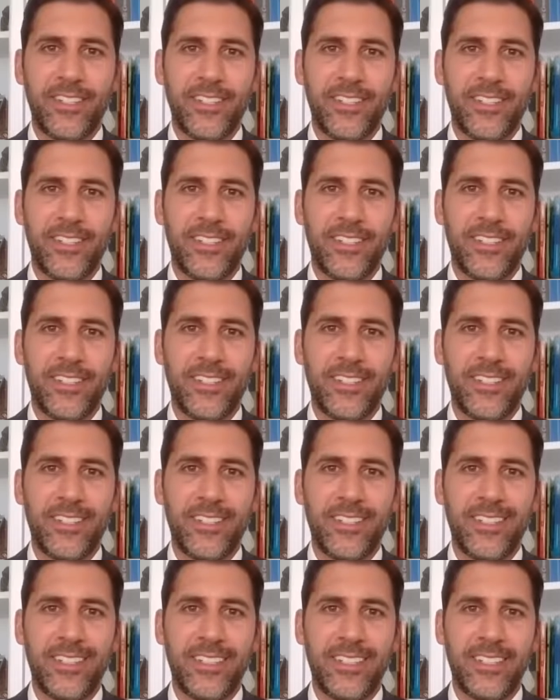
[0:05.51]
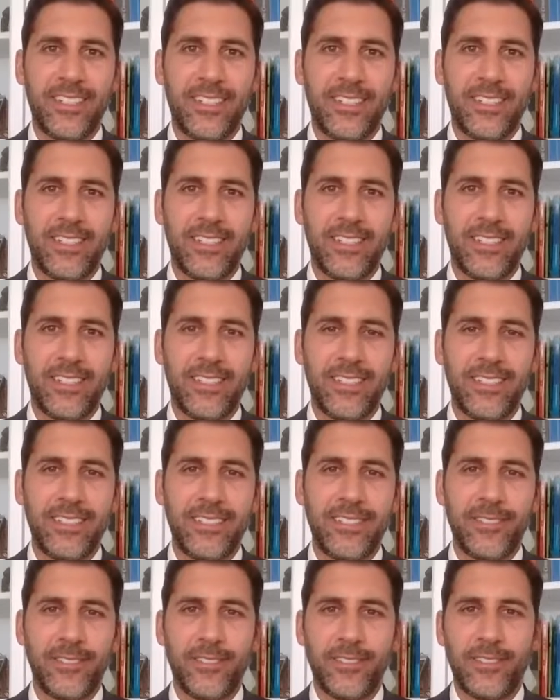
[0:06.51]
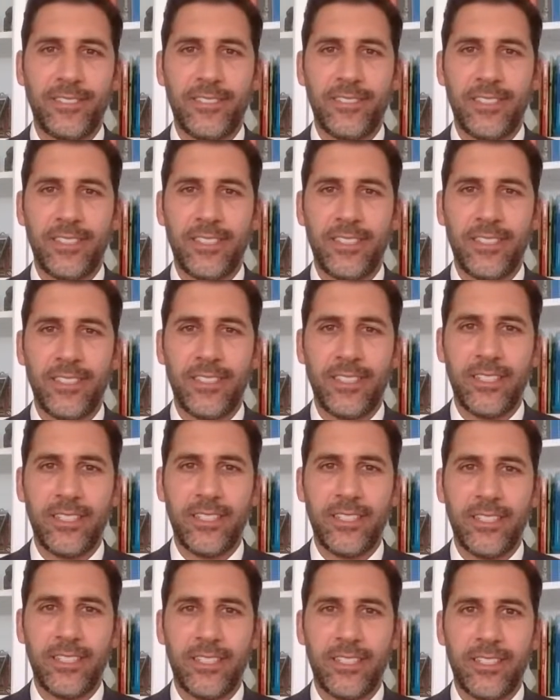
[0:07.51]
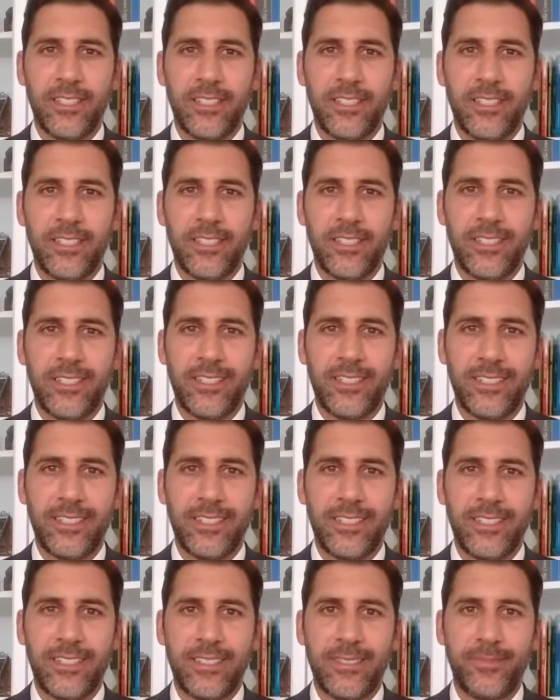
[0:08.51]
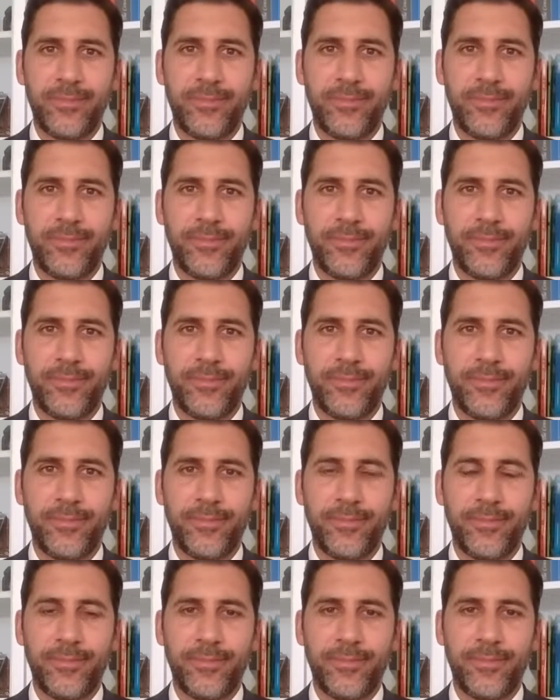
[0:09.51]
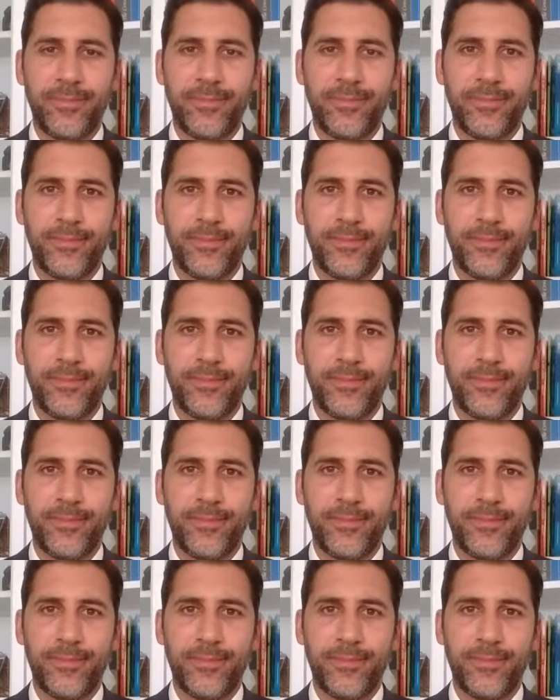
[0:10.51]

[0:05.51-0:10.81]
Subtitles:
This person isn't speaking.